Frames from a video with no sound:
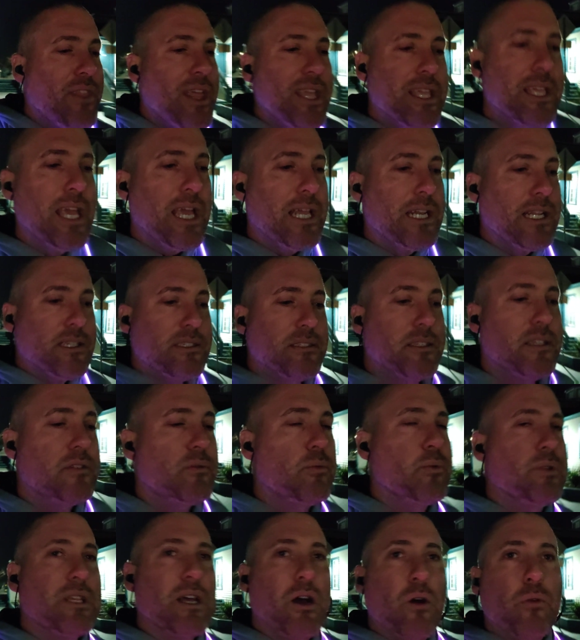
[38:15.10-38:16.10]
They can't
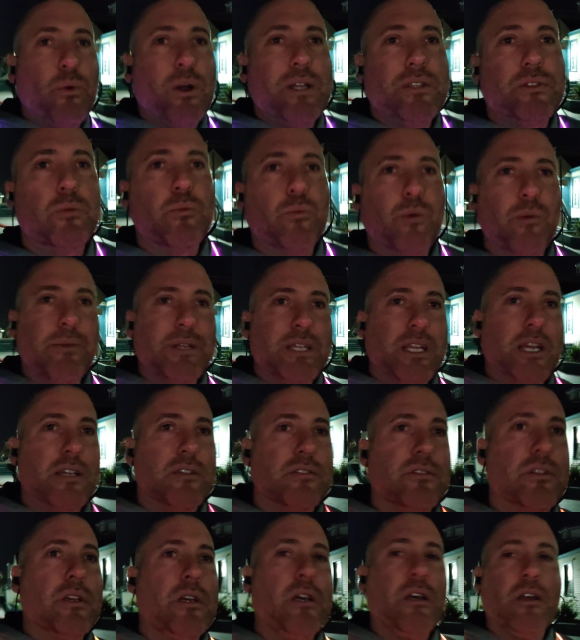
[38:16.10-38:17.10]
exist without Western women,
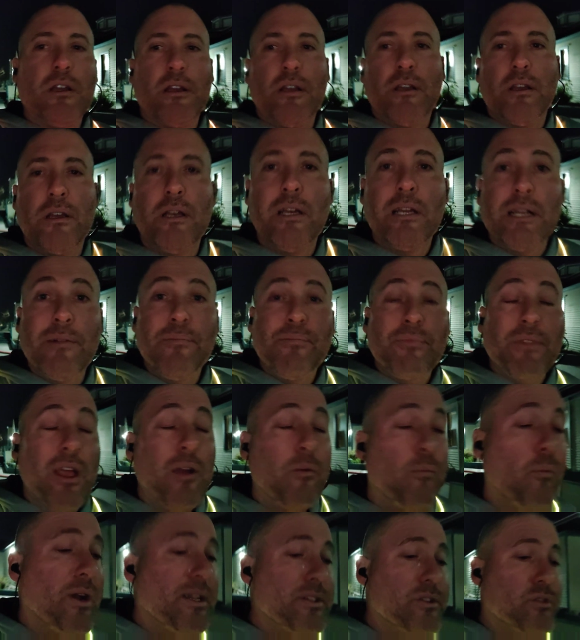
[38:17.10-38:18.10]
guys.
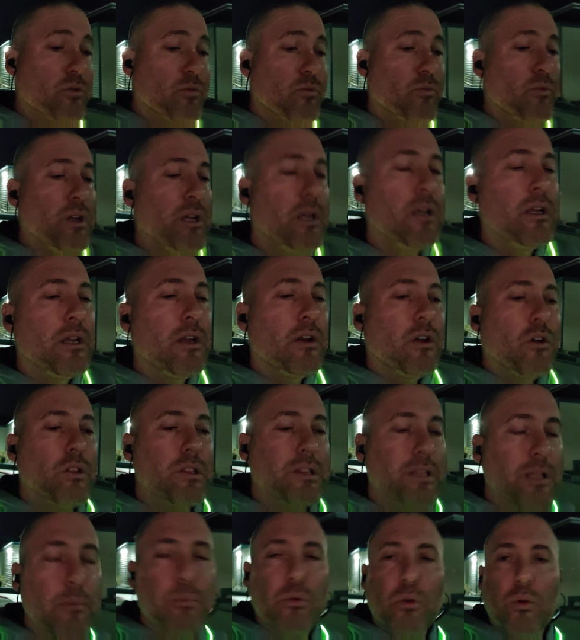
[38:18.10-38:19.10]
And Western
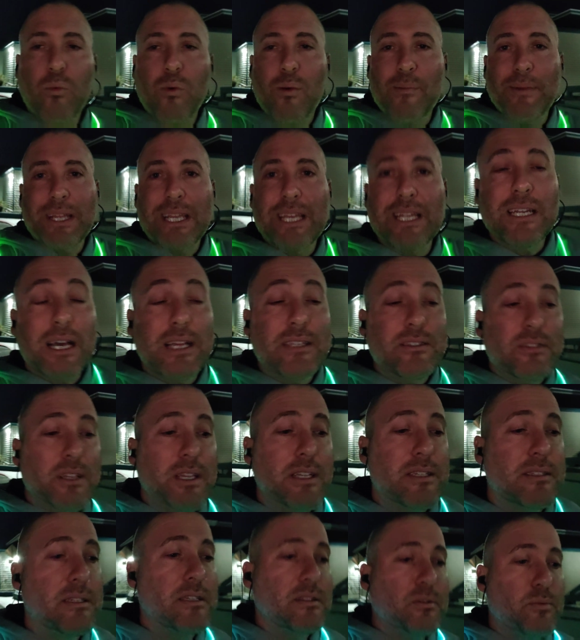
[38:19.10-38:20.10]
liberal women cannot
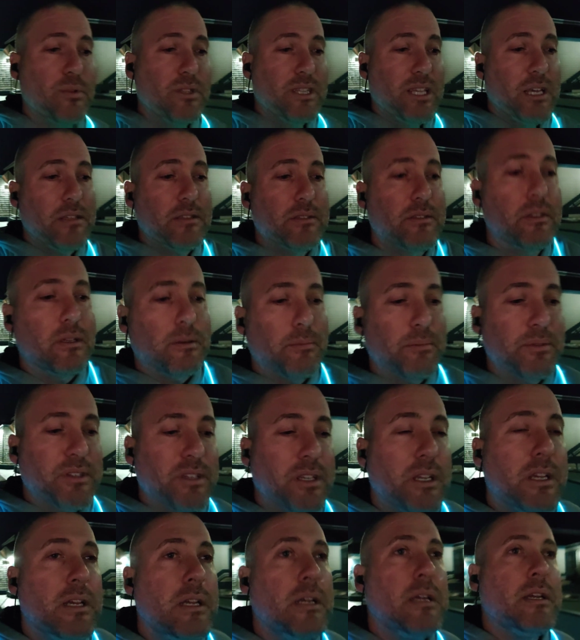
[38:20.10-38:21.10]
exist without
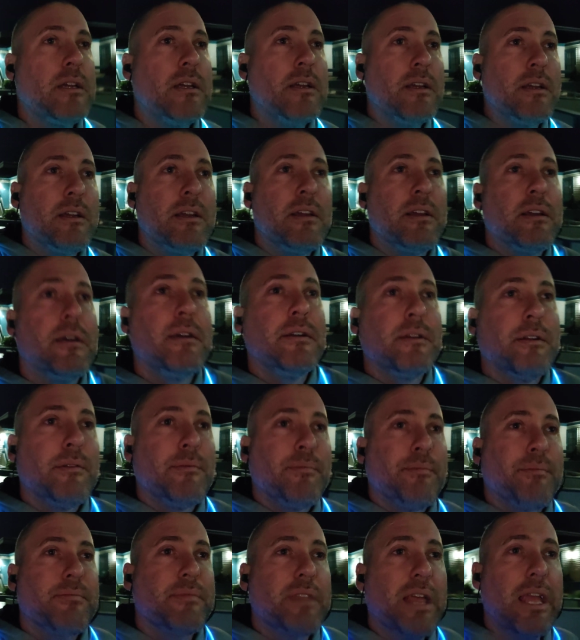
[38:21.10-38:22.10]
simps.
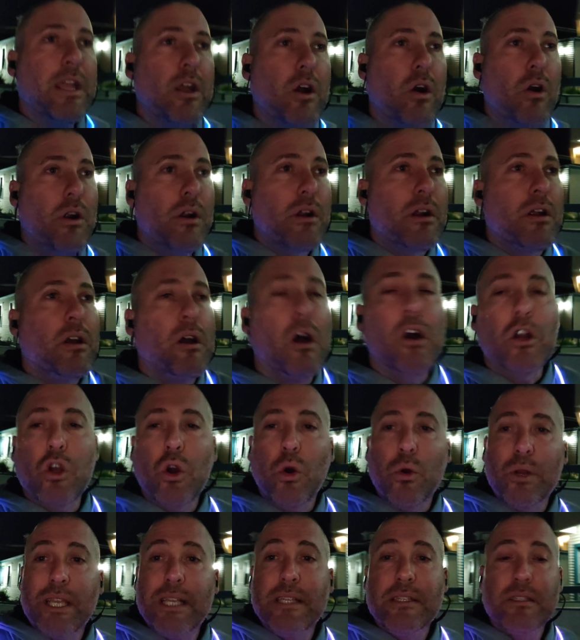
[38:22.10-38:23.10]
They are a
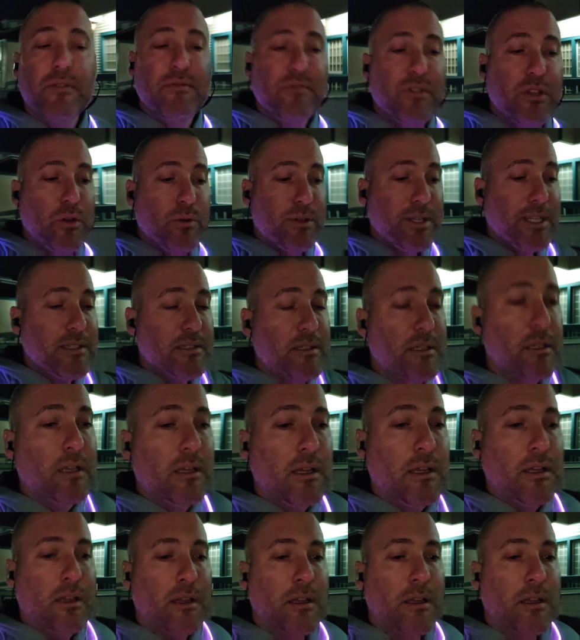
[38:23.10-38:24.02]
cohesive unit.